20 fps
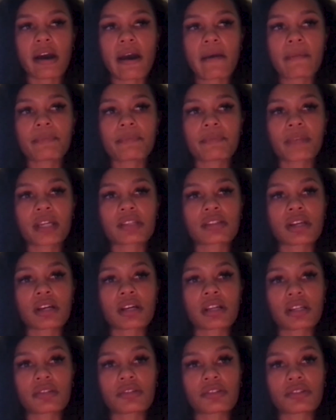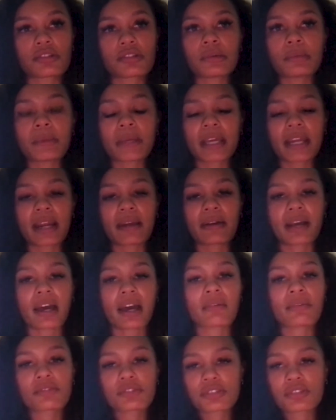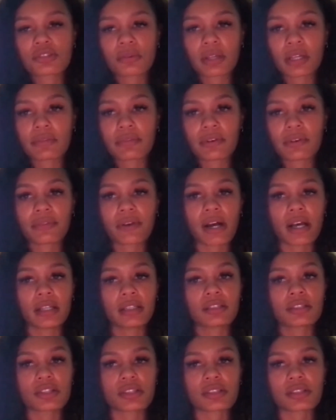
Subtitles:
I started YouTube, and I kind of was just doing it for fun,